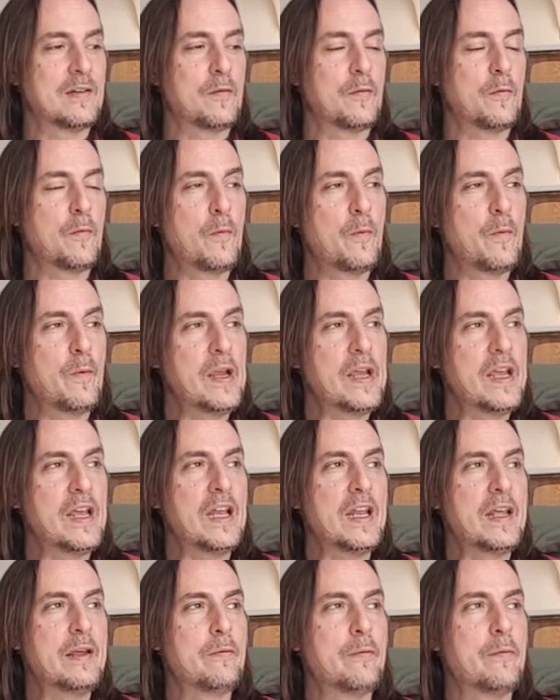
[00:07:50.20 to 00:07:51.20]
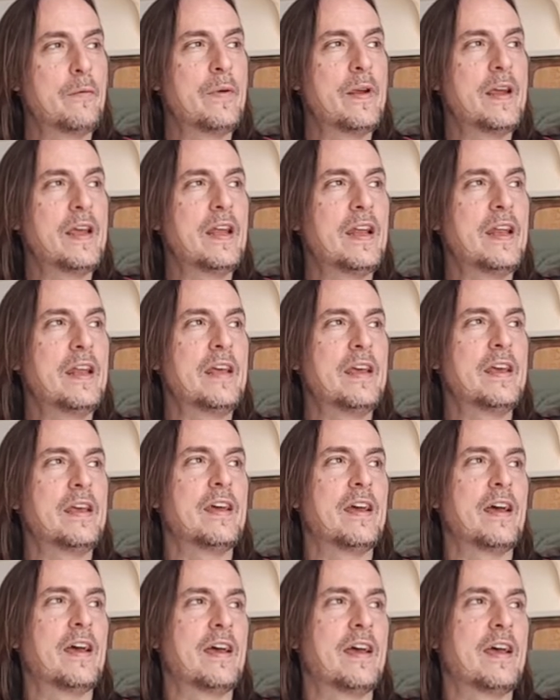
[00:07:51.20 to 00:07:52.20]
really,
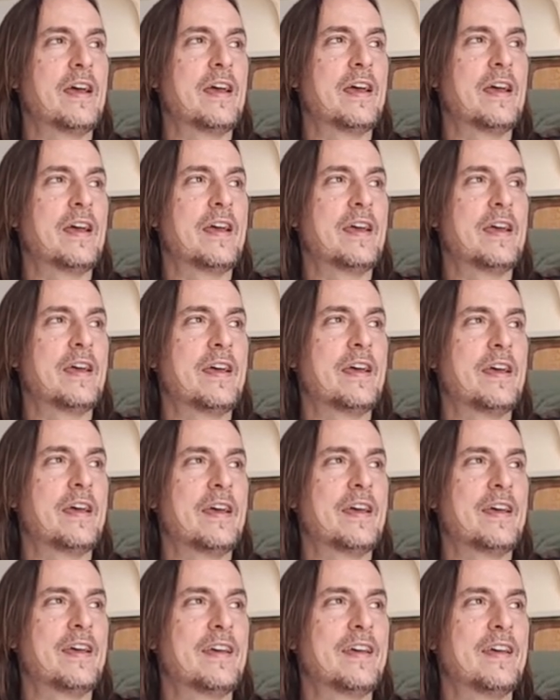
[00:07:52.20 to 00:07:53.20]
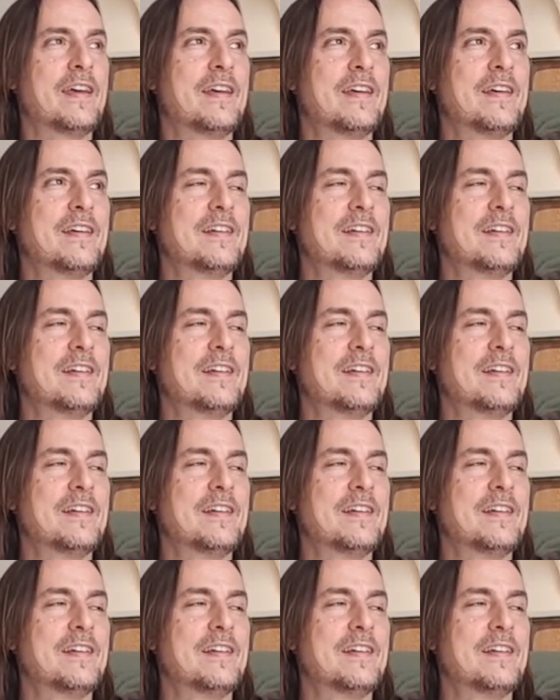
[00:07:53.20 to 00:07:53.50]
really uh, uh,